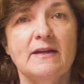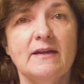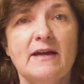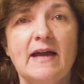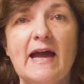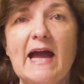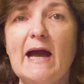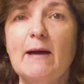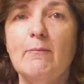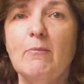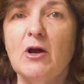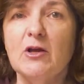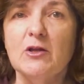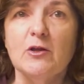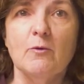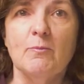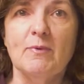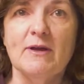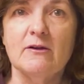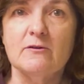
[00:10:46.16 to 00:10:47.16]
How might
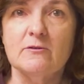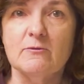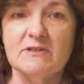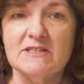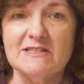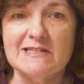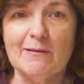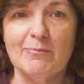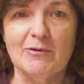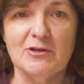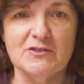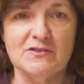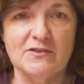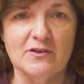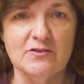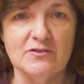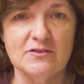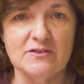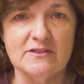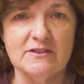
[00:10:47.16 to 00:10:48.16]
you be able to establish
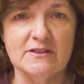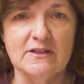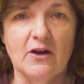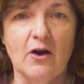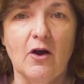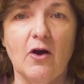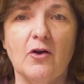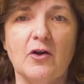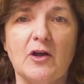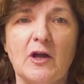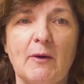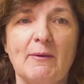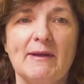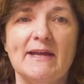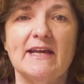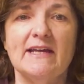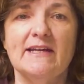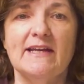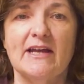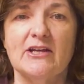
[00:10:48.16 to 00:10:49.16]
those ongoing
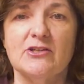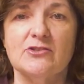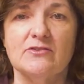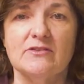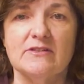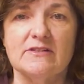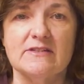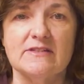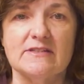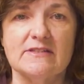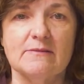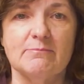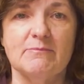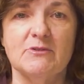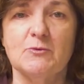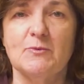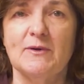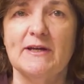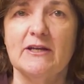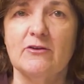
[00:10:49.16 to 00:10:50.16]
connections
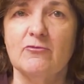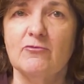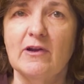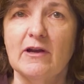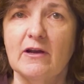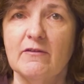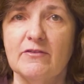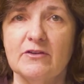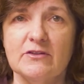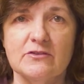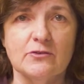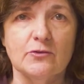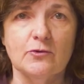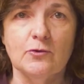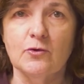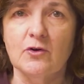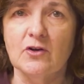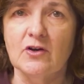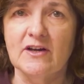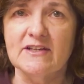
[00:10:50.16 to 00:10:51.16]
between relevant
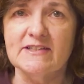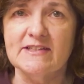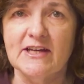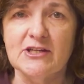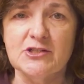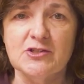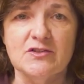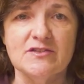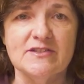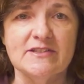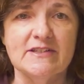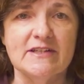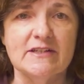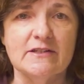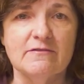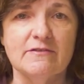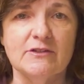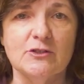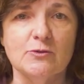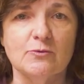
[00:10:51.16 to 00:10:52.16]
organisations and
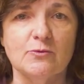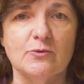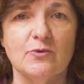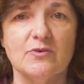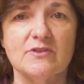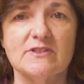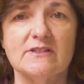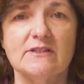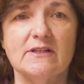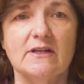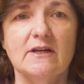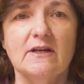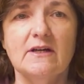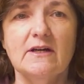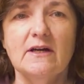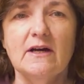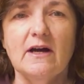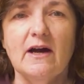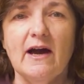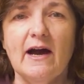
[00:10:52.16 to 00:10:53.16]
individuals?
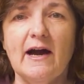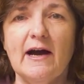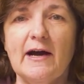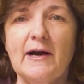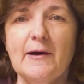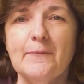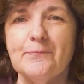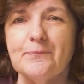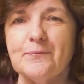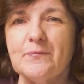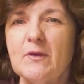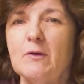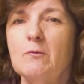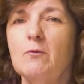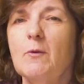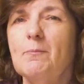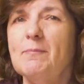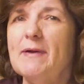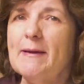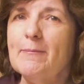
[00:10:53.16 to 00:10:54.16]

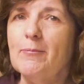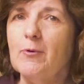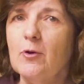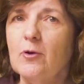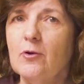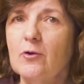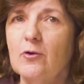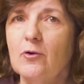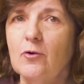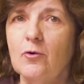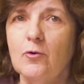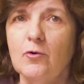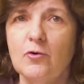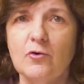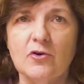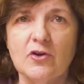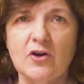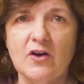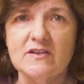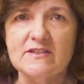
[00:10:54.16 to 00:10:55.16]
What people or
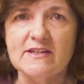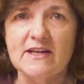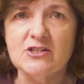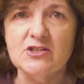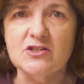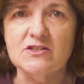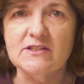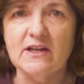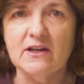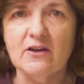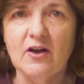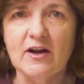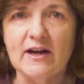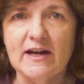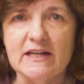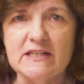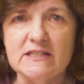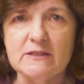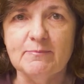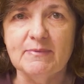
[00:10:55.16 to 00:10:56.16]
organisations are
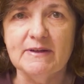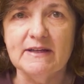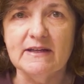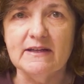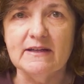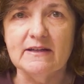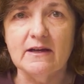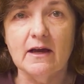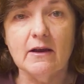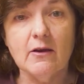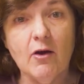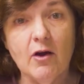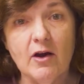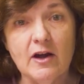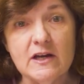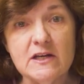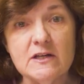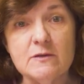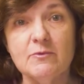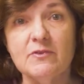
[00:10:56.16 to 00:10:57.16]
likely to be
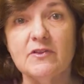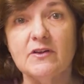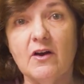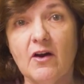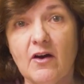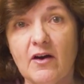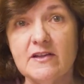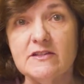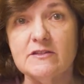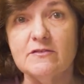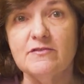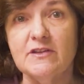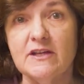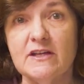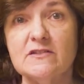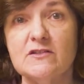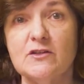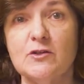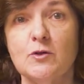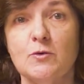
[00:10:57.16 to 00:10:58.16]
aligned with the kinds of
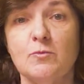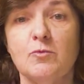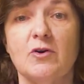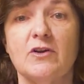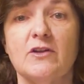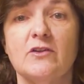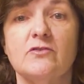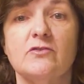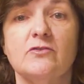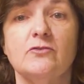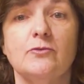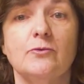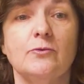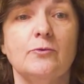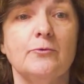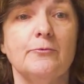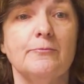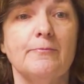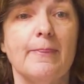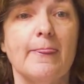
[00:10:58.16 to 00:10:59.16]
things that you're wanting to
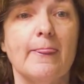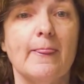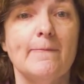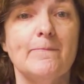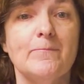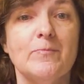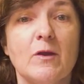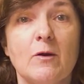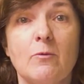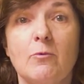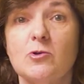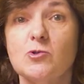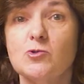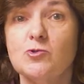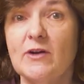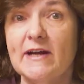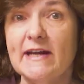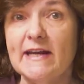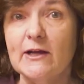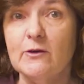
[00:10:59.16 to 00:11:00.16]
do? What
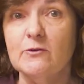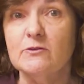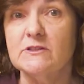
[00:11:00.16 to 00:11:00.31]
training or